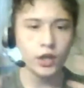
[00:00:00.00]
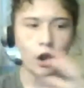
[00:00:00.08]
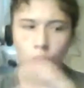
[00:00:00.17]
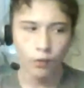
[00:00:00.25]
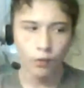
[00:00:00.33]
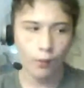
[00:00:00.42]

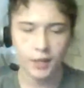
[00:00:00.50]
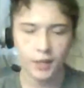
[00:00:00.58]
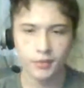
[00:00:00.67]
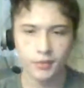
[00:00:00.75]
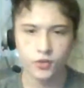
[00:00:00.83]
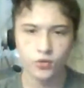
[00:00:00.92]
are growing
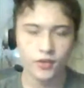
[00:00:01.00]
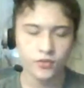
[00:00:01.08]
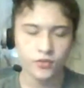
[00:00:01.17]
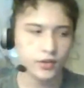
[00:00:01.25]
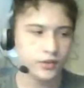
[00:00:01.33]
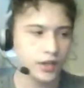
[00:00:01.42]
up in the
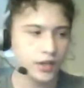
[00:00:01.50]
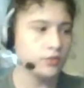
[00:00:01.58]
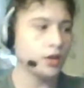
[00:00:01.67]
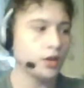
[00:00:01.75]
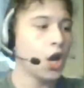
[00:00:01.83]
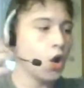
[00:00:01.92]

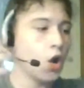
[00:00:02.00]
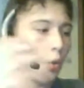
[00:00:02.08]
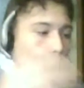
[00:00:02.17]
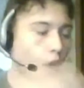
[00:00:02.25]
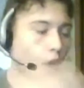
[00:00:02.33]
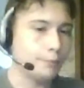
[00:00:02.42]
2010s,
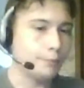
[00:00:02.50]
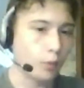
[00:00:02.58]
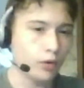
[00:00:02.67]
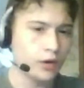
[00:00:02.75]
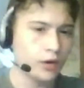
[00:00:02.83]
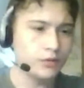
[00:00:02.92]
or are
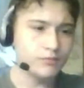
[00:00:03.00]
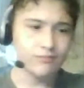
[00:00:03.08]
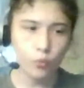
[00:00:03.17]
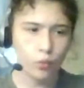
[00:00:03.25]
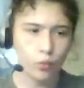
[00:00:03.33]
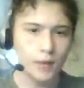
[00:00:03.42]
born
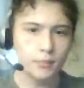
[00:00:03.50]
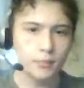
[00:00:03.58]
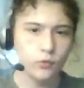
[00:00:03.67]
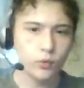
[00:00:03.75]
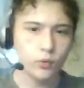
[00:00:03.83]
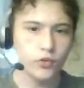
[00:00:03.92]
right
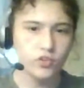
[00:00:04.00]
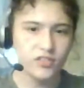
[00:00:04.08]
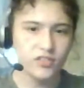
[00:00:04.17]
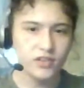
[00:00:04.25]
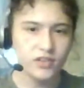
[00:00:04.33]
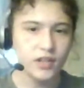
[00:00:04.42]
before the
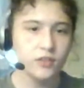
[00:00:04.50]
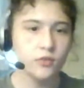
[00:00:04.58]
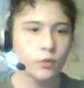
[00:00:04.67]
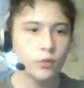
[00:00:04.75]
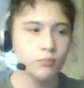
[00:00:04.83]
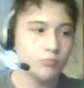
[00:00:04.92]
2010s
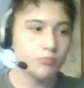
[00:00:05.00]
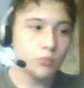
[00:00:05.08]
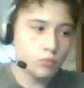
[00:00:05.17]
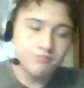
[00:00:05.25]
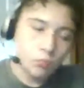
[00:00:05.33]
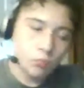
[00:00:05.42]
or
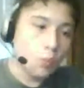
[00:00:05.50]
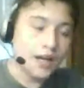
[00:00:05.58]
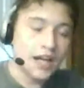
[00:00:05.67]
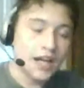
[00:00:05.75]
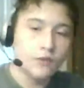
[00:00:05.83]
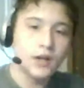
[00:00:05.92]

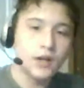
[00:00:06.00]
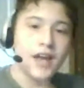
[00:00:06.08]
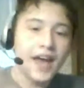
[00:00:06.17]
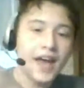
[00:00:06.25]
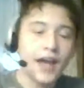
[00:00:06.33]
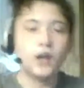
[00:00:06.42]
whatever,
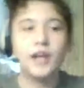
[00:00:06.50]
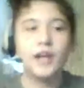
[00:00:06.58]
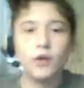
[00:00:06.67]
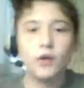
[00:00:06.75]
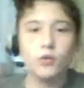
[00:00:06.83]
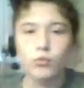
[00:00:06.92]
and are
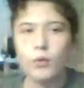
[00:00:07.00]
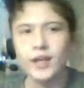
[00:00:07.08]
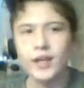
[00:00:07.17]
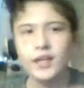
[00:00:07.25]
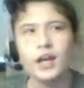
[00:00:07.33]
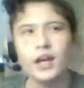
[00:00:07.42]
now
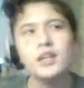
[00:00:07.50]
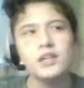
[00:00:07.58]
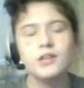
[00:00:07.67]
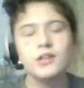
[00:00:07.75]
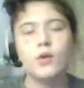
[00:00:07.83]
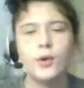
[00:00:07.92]
growing,
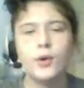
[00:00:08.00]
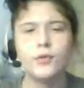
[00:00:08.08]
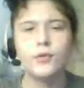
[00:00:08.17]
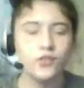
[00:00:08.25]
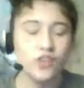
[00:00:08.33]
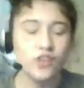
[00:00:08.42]
going through
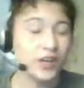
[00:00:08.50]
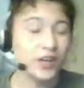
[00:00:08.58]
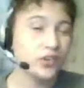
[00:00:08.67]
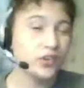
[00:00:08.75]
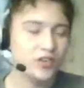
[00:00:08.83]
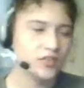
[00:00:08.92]
their childhood
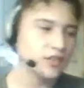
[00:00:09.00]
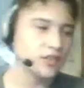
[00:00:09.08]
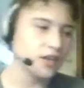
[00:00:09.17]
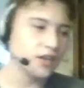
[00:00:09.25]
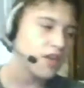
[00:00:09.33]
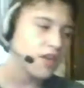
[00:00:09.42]
in the
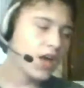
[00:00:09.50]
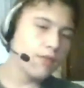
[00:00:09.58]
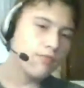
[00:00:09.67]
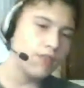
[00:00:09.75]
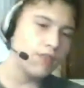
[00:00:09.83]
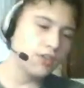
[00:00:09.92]
2010s,
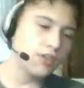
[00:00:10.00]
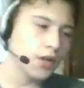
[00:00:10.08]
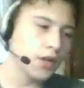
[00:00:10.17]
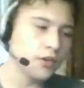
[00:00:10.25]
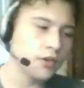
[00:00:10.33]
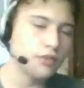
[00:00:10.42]
they don't
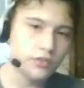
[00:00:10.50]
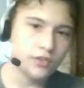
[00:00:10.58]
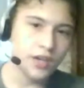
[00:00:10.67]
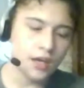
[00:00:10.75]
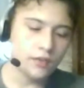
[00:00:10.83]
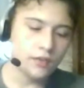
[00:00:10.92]

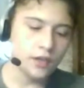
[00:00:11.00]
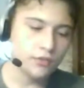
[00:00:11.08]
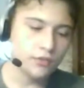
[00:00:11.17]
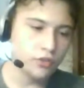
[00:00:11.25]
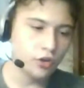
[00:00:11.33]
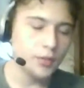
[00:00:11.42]
understand that
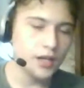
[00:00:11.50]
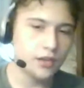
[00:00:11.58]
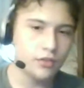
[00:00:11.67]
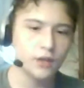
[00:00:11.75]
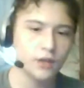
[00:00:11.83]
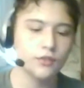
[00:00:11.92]
so many
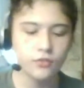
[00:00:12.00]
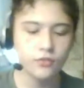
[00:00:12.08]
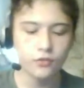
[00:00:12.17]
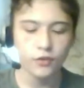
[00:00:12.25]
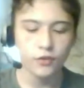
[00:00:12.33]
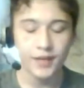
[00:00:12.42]
things
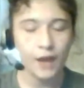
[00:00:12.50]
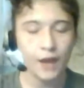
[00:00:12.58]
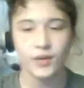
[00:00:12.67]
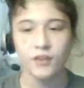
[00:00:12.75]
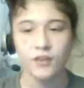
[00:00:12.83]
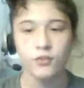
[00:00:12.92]
from
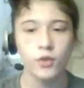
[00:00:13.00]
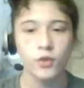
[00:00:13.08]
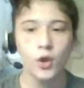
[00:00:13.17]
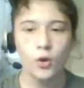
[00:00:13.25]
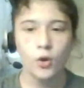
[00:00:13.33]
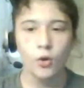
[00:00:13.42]
nowadays
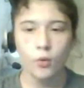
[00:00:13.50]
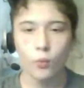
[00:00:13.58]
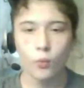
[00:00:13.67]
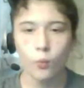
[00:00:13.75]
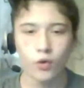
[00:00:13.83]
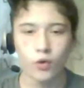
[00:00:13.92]

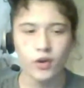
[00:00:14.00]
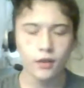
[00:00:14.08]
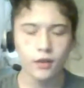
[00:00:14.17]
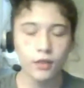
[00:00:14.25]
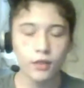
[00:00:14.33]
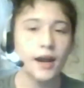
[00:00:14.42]
weren't
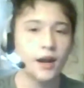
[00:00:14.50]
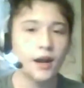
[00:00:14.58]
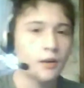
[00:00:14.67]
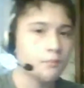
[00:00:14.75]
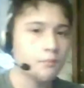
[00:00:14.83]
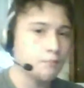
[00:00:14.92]

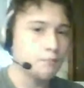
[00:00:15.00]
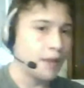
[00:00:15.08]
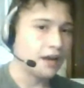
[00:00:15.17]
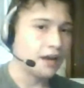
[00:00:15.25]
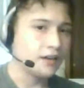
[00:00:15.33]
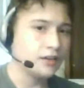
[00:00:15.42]
there
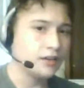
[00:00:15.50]
back